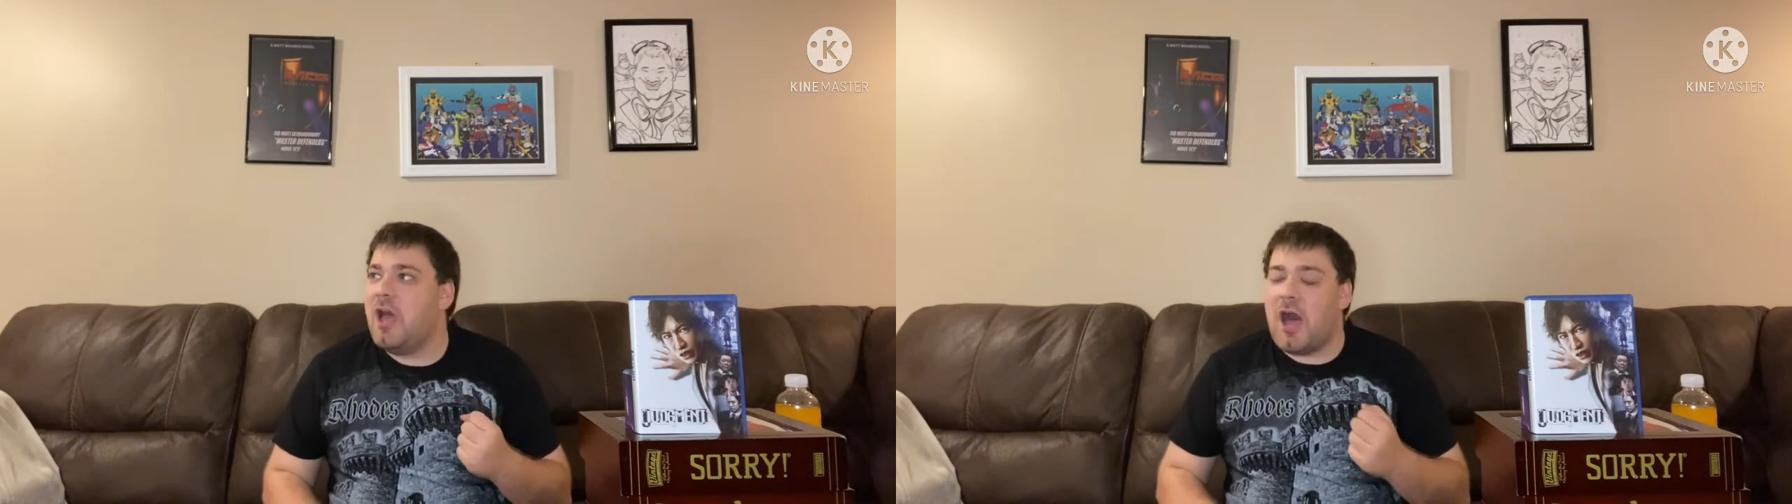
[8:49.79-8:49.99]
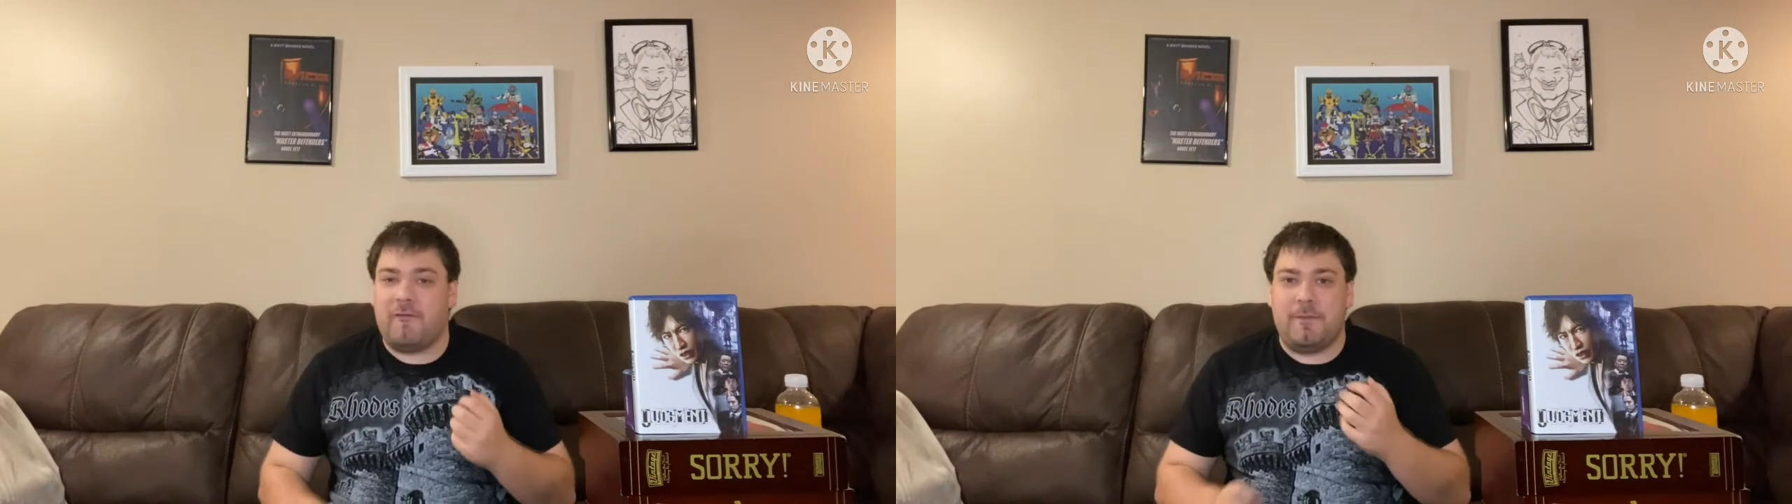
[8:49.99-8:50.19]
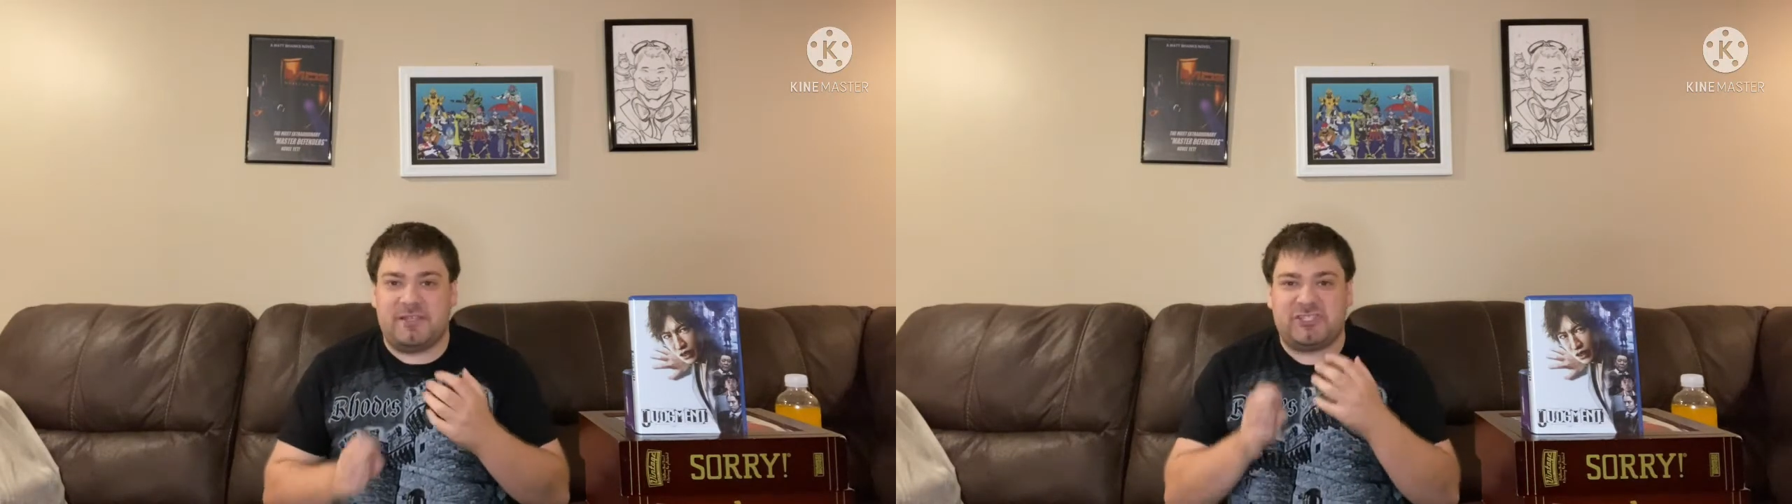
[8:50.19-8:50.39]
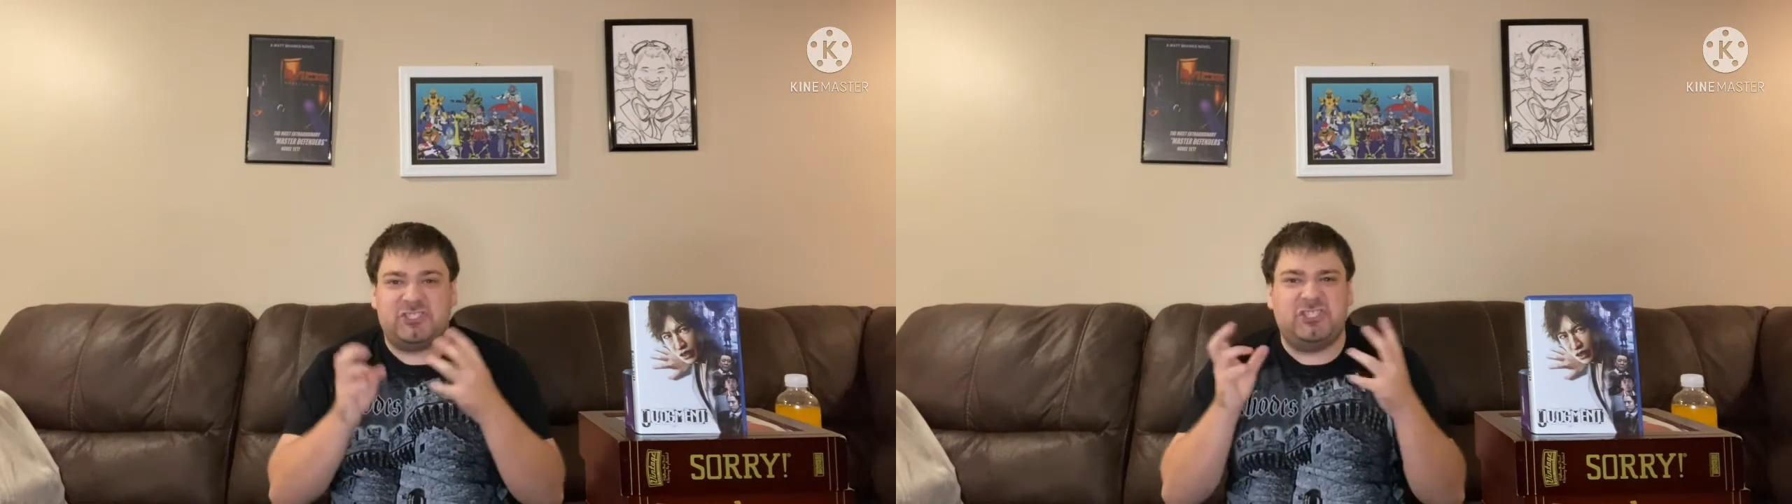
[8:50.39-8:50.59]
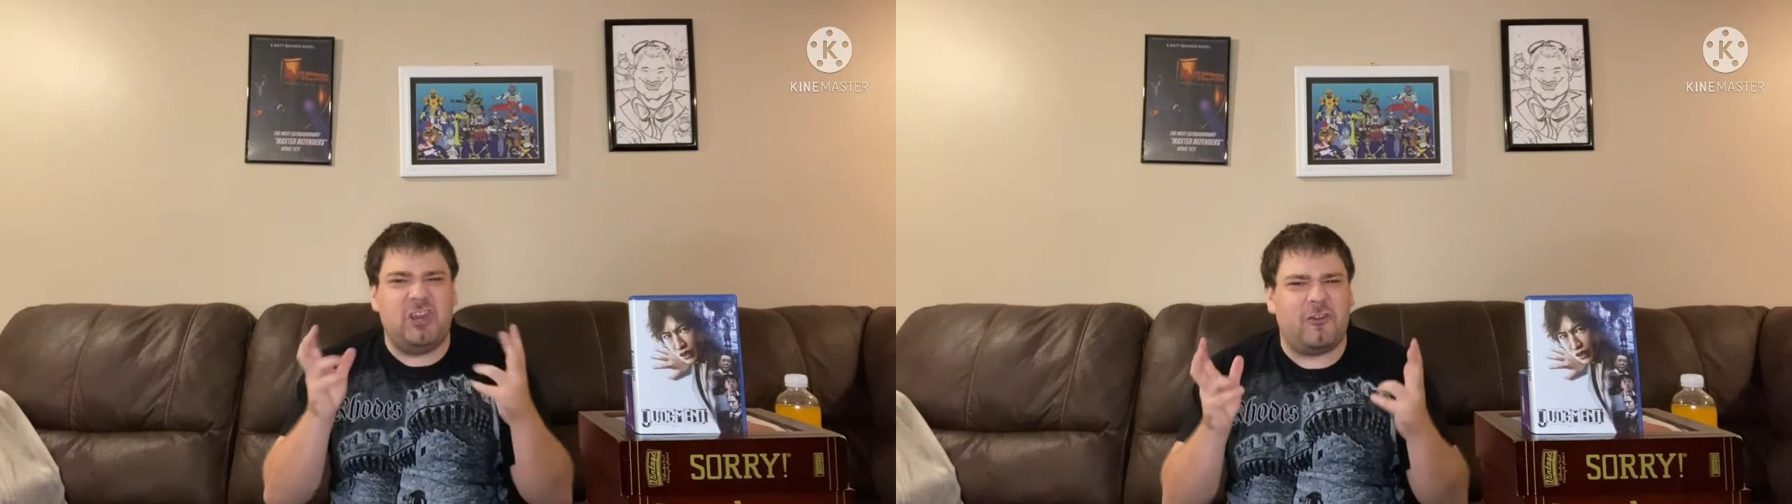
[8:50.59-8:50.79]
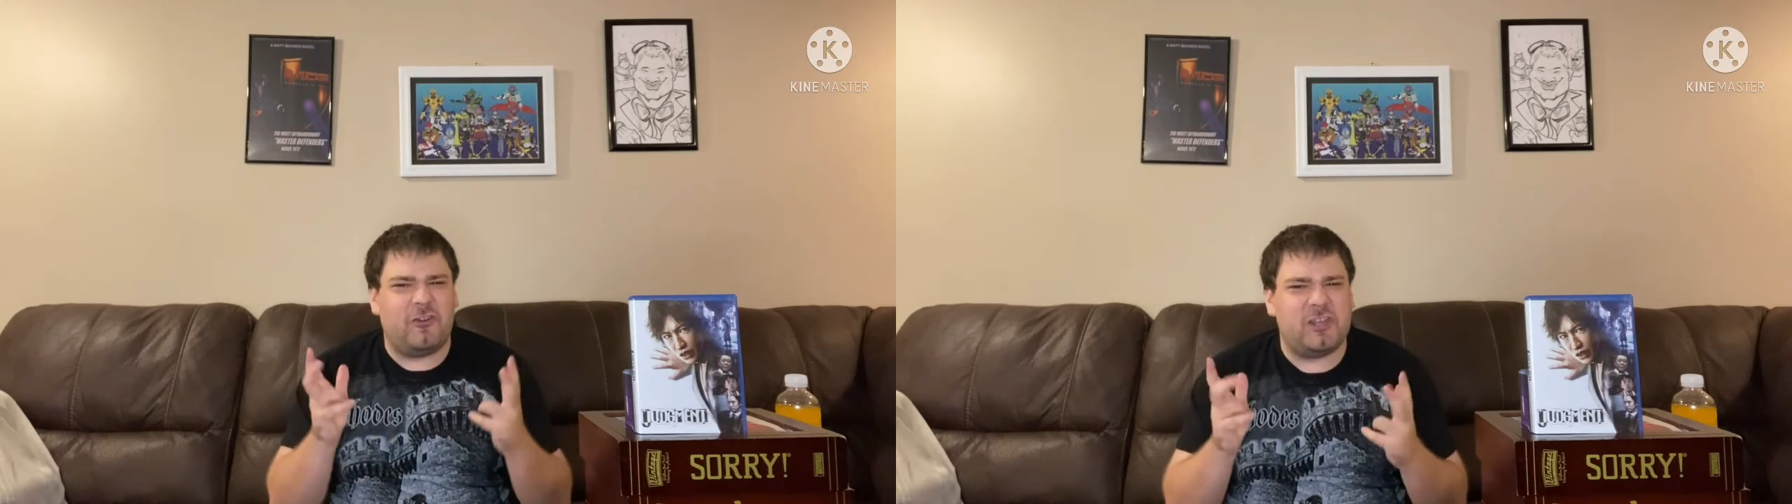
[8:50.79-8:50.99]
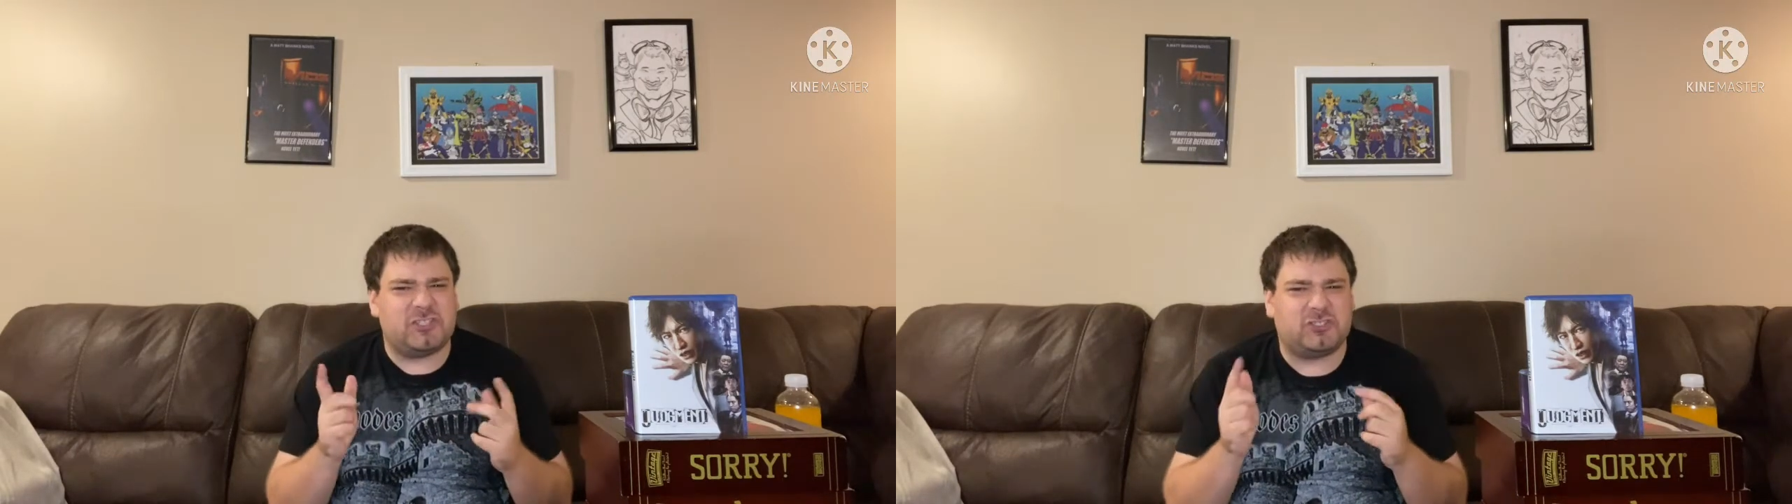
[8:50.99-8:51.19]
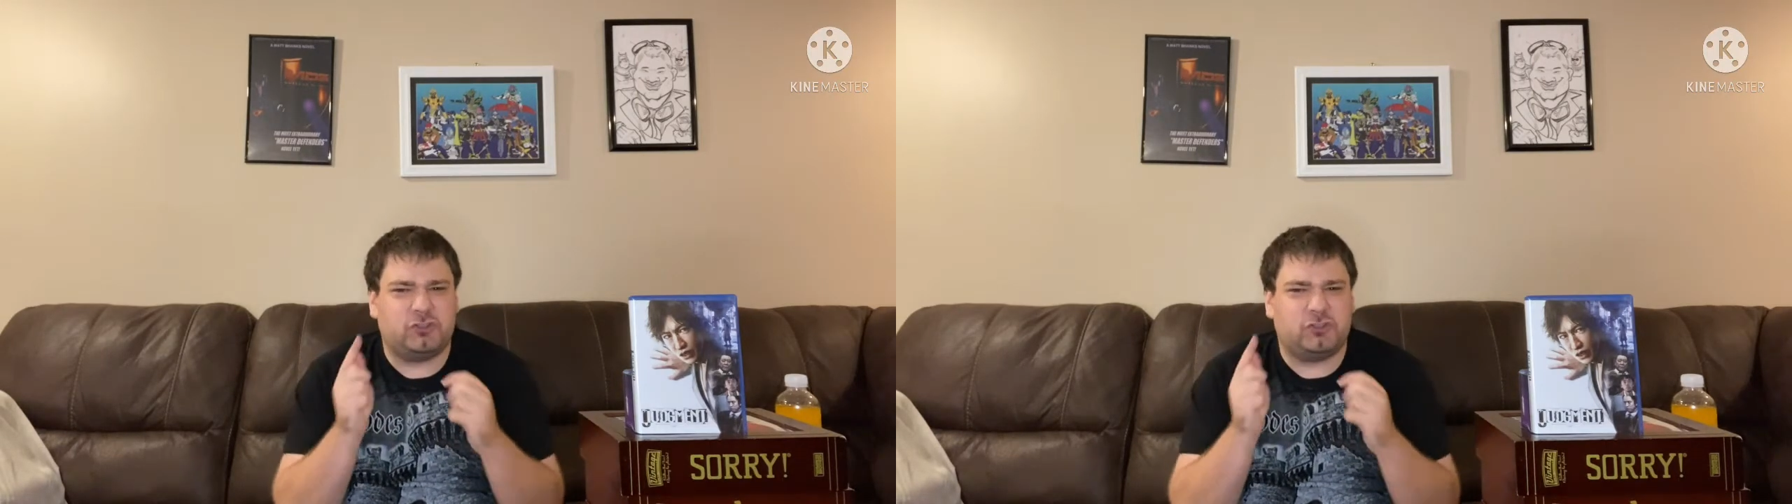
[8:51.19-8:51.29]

of a mysterious